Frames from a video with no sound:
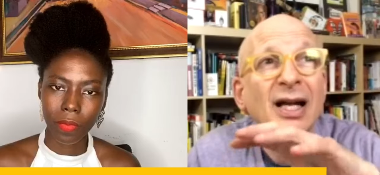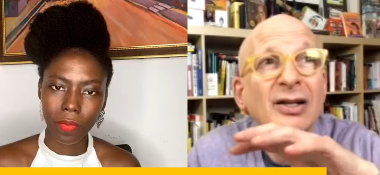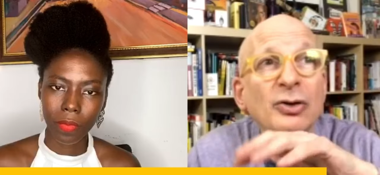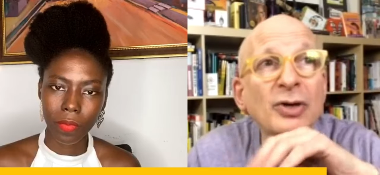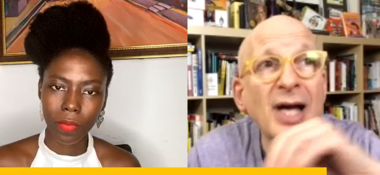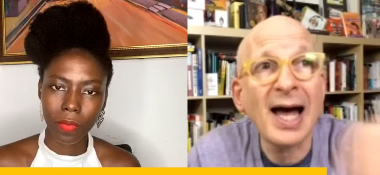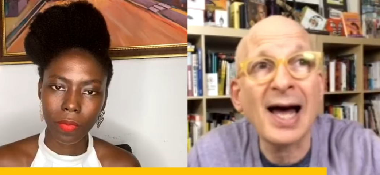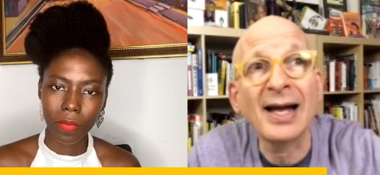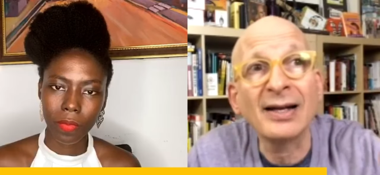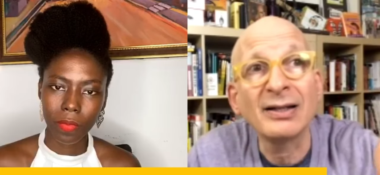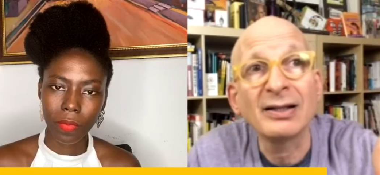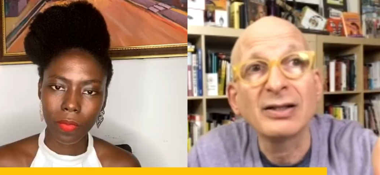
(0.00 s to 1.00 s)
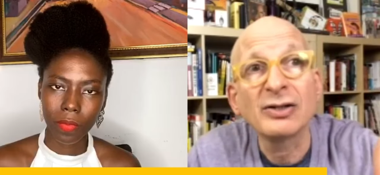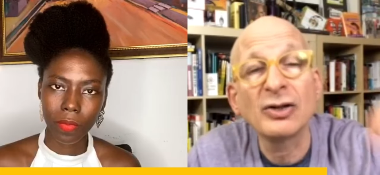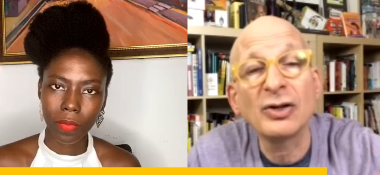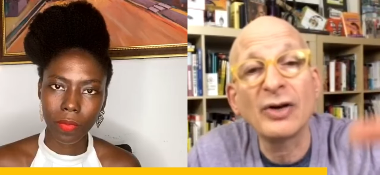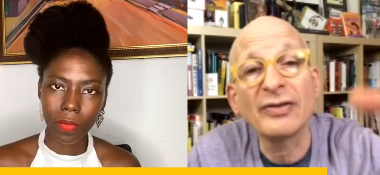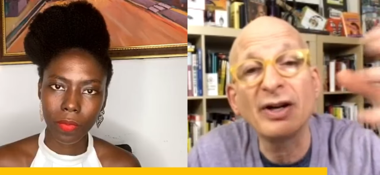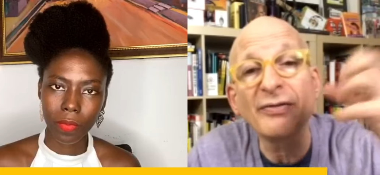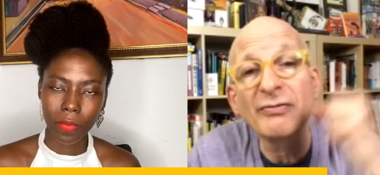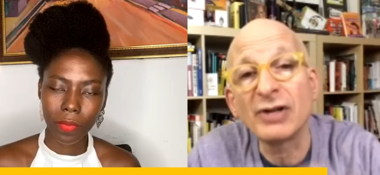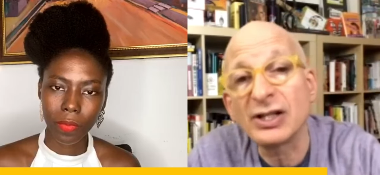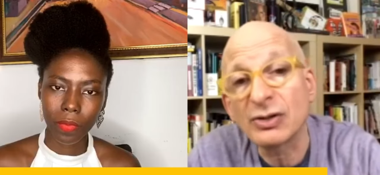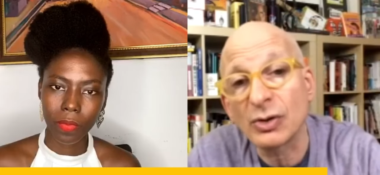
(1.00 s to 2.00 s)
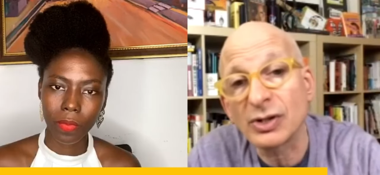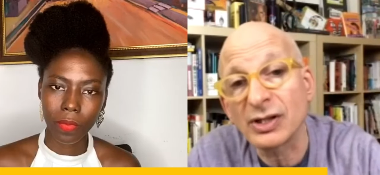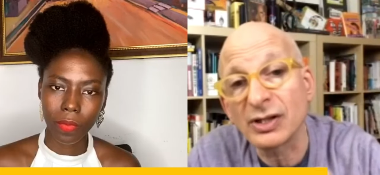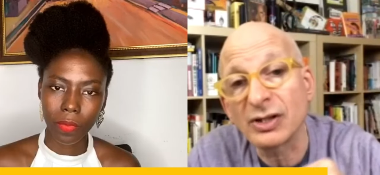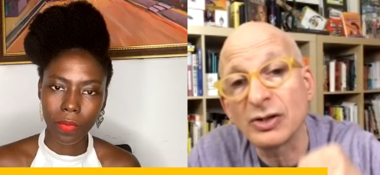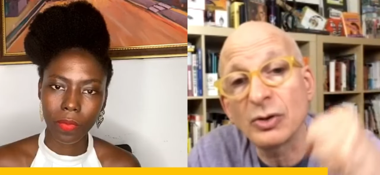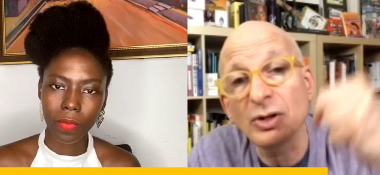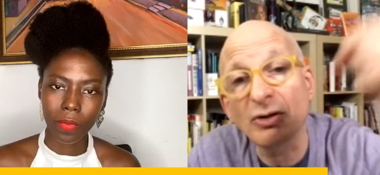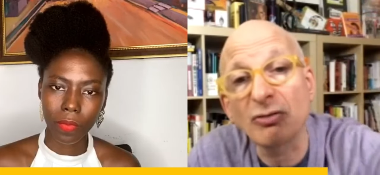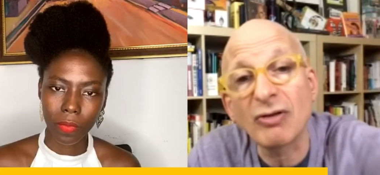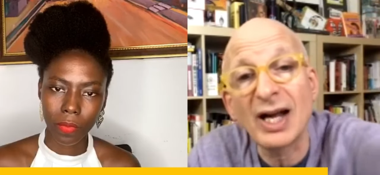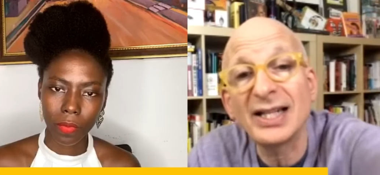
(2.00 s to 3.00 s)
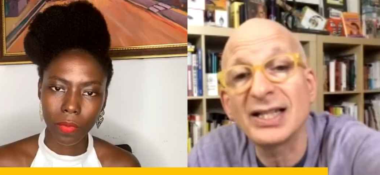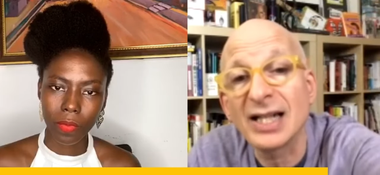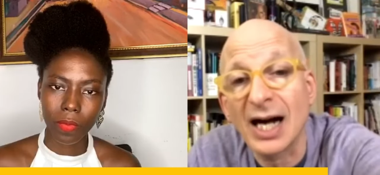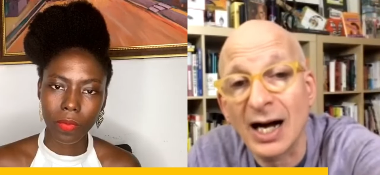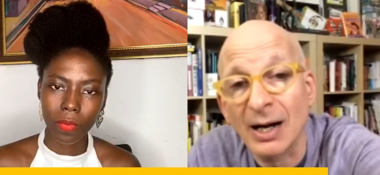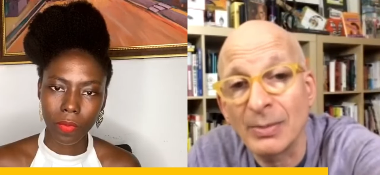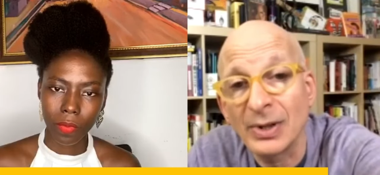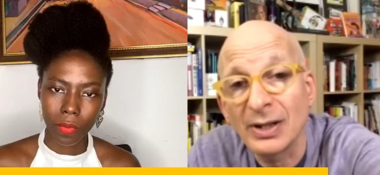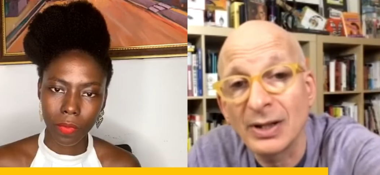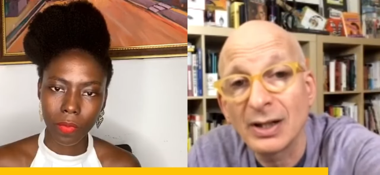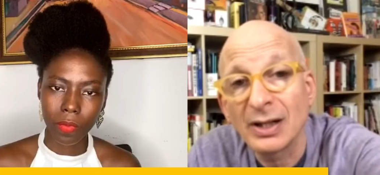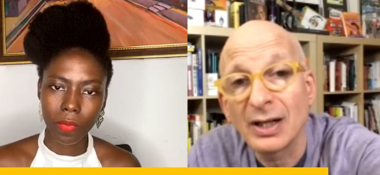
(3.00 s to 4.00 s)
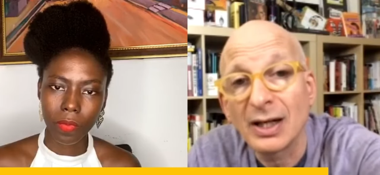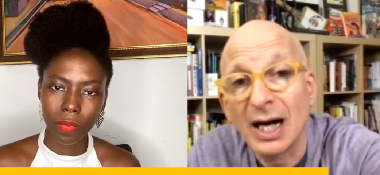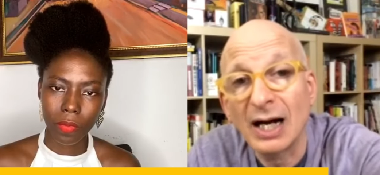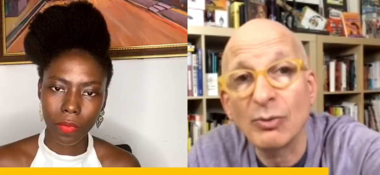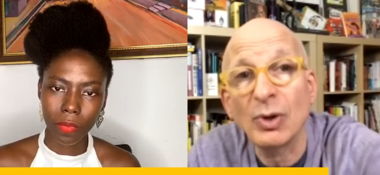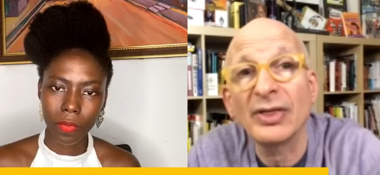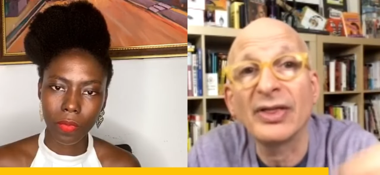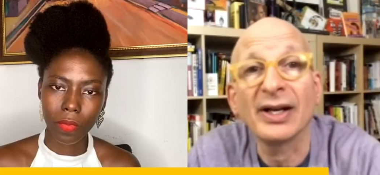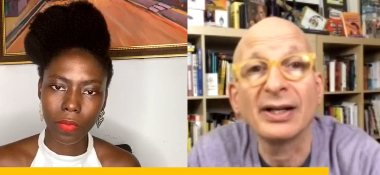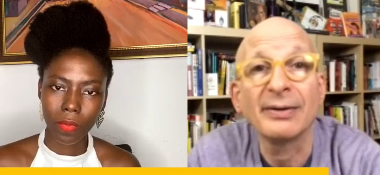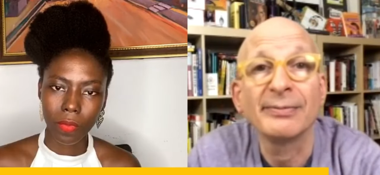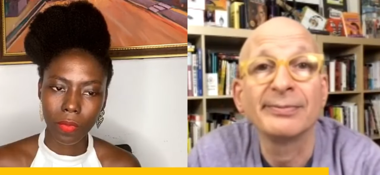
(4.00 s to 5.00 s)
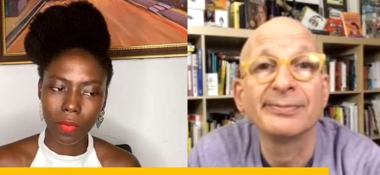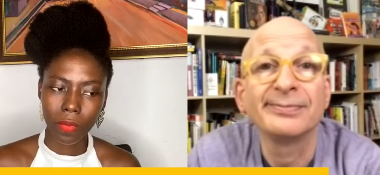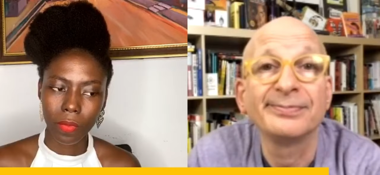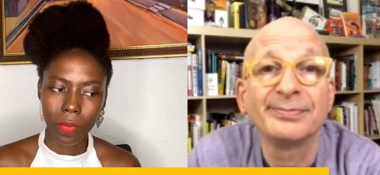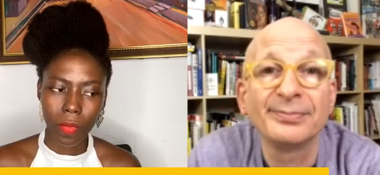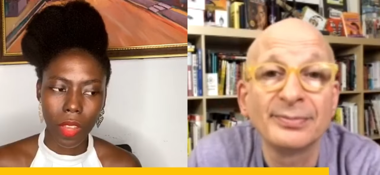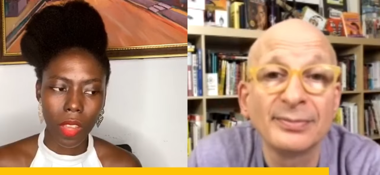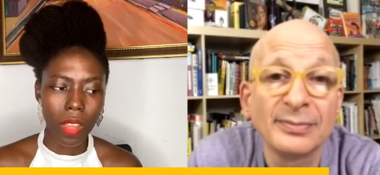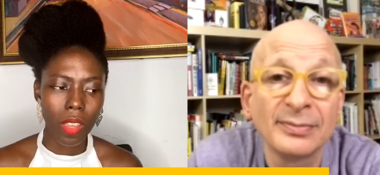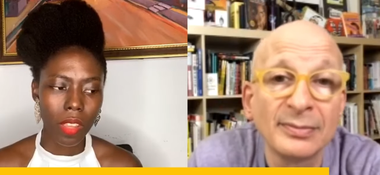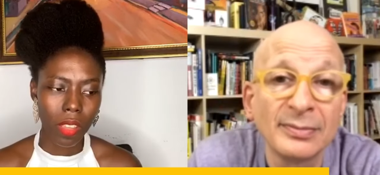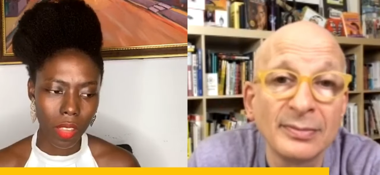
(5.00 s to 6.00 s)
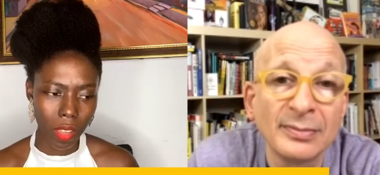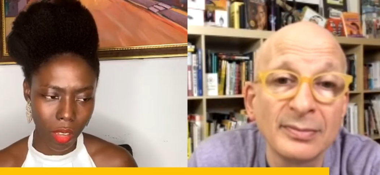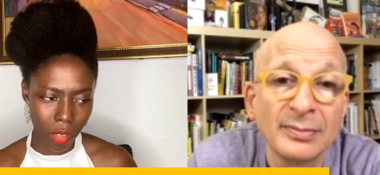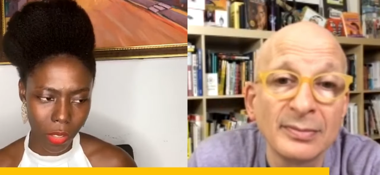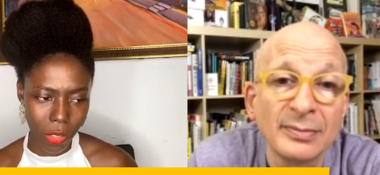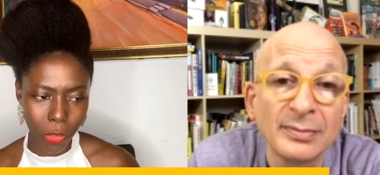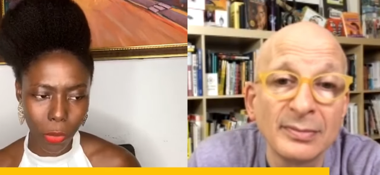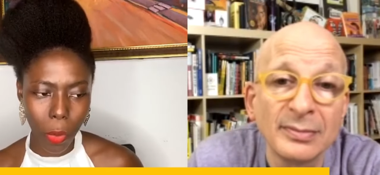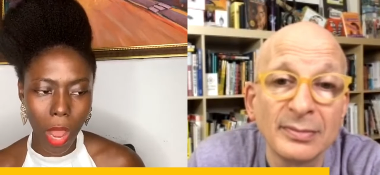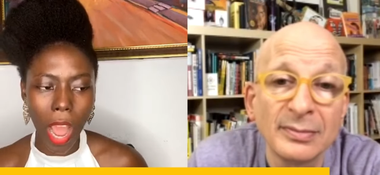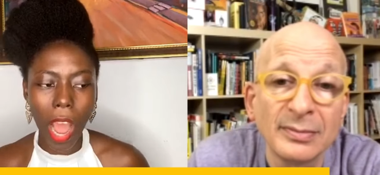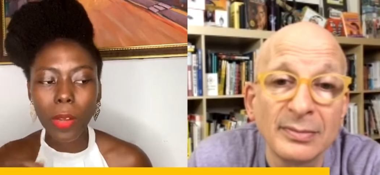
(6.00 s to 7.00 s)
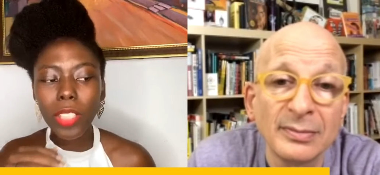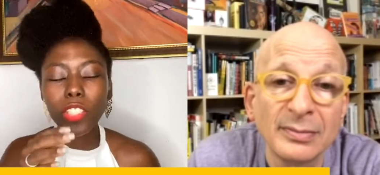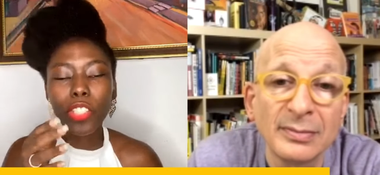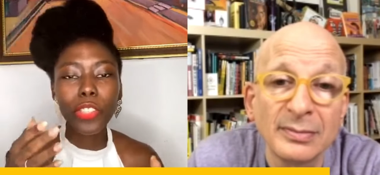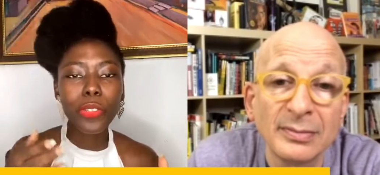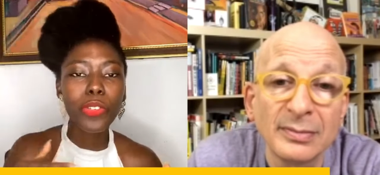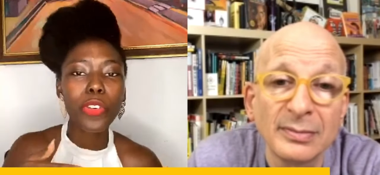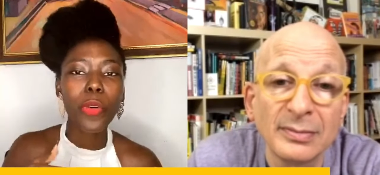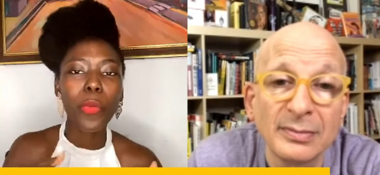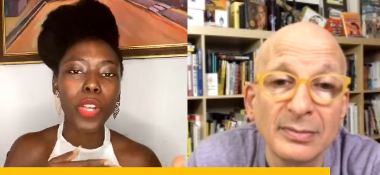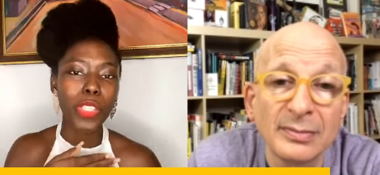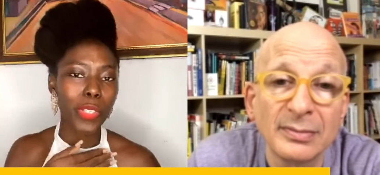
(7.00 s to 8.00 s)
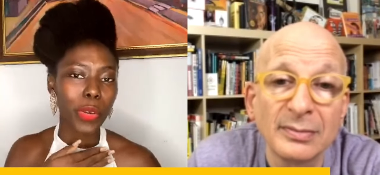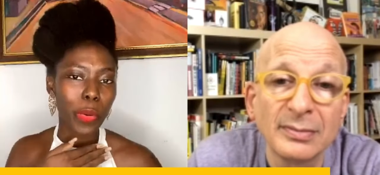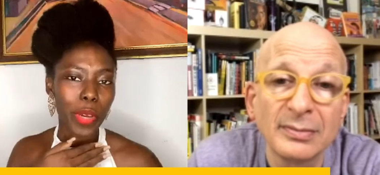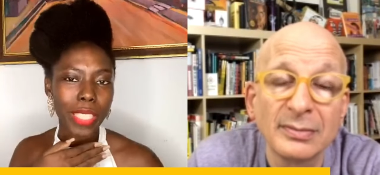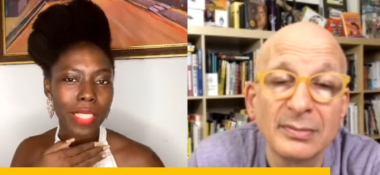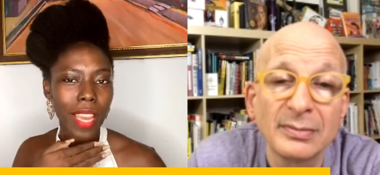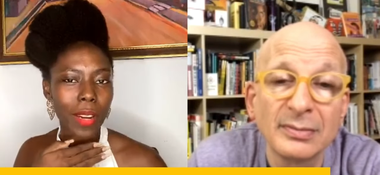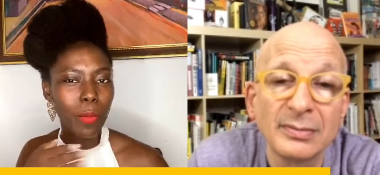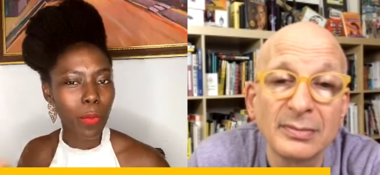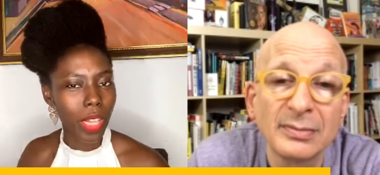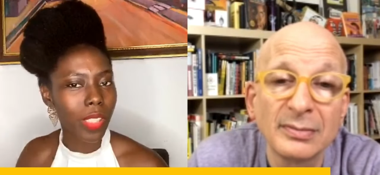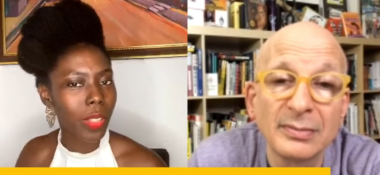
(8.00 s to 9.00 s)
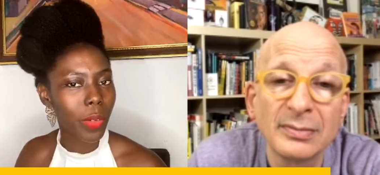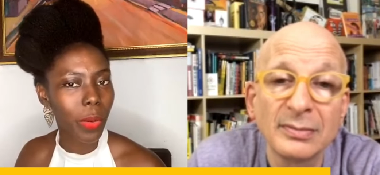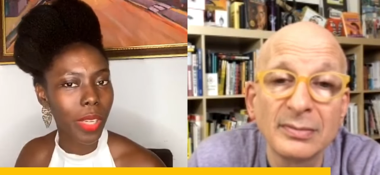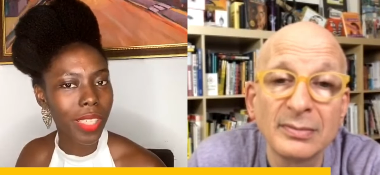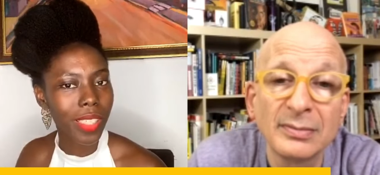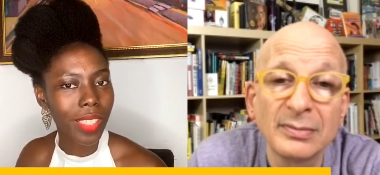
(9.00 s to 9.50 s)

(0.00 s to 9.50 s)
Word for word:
Speaker 1: you can so that you have enough resources to do a great job on one thing.
Speaker 2: Yes. So, how then do you know what to quit and when to quit?